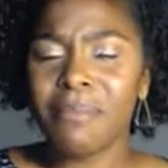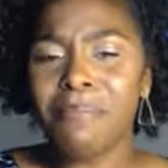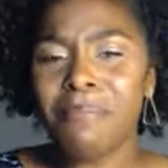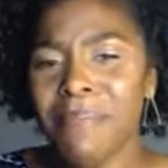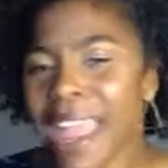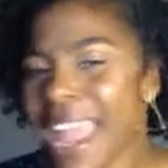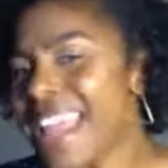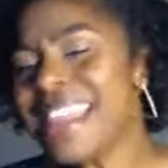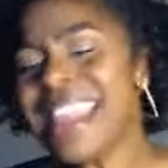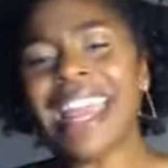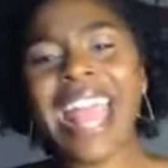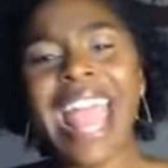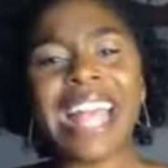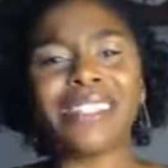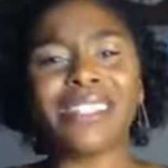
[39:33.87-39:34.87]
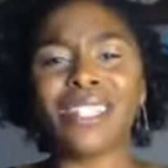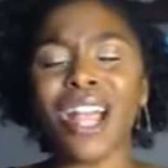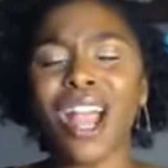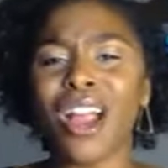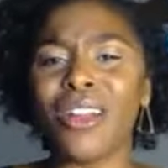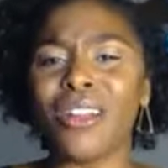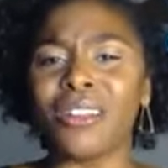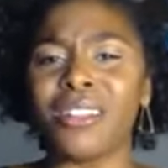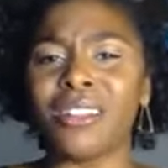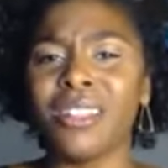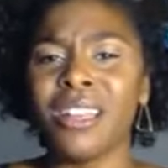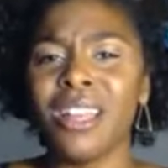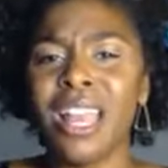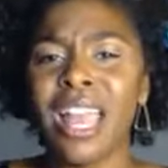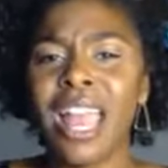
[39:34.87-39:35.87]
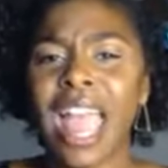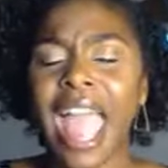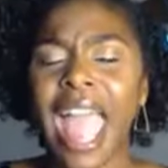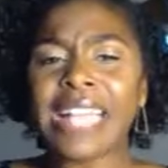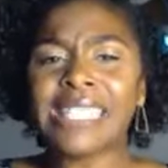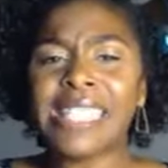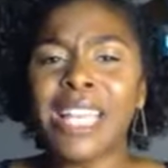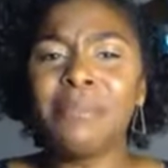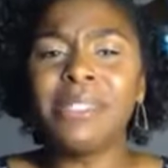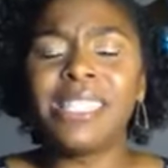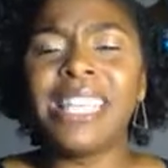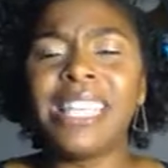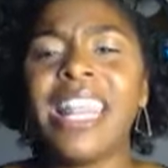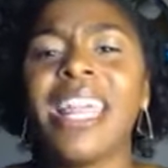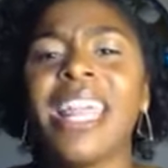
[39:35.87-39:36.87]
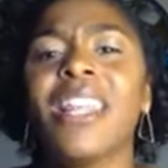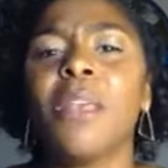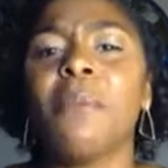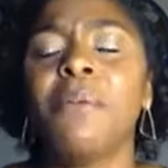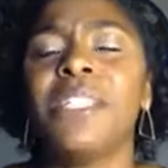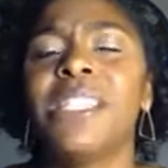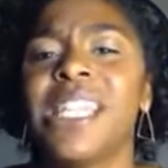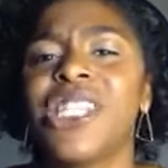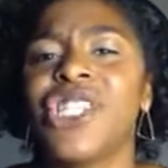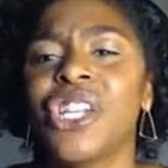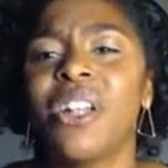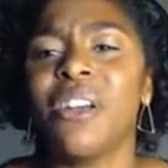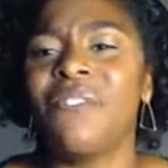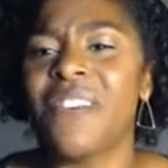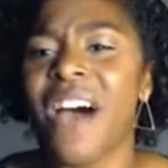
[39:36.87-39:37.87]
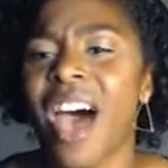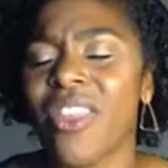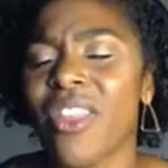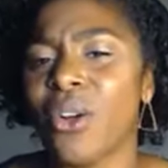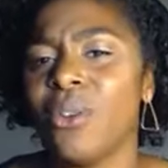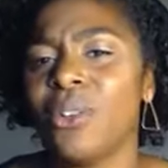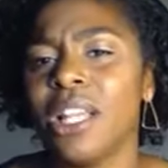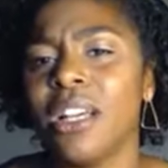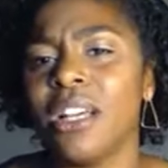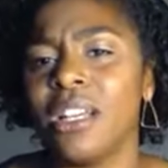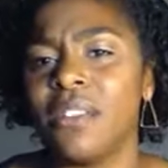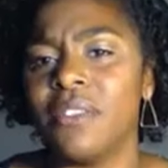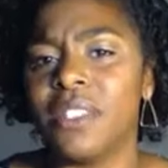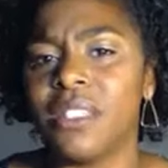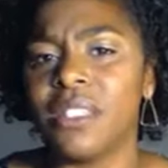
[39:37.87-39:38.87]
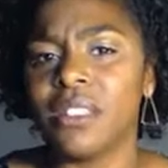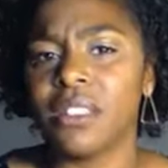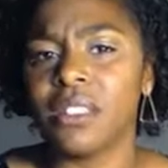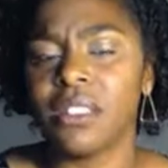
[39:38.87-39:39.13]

Man, that has to hurt as him sitting in the position of father who loves.